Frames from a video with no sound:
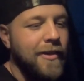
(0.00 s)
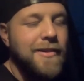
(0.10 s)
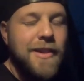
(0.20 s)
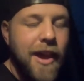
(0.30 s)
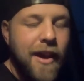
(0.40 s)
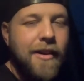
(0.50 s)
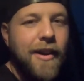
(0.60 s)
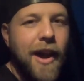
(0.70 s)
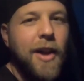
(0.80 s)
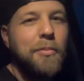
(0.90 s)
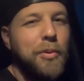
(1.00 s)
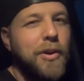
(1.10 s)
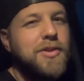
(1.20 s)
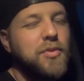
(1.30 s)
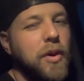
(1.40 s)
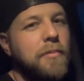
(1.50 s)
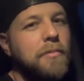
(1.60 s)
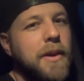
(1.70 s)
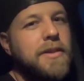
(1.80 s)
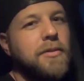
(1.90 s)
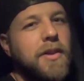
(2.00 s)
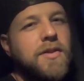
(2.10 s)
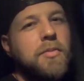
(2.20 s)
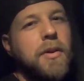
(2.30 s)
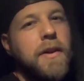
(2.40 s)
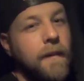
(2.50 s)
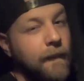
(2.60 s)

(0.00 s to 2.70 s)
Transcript: Yeah, I got a pretty sweet pizza recipe.